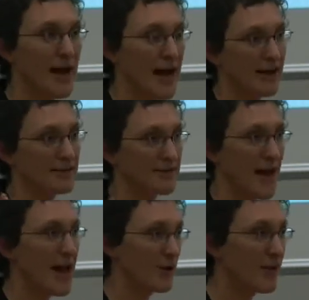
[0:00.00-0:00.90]
and
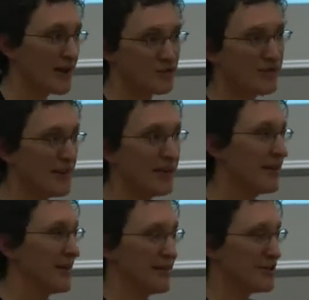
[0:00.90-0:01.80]
how that really
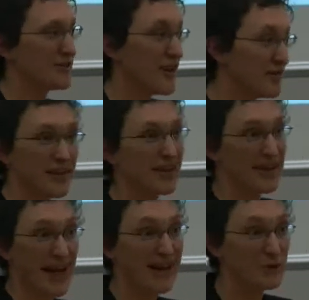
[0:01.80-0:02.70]
does everything it can to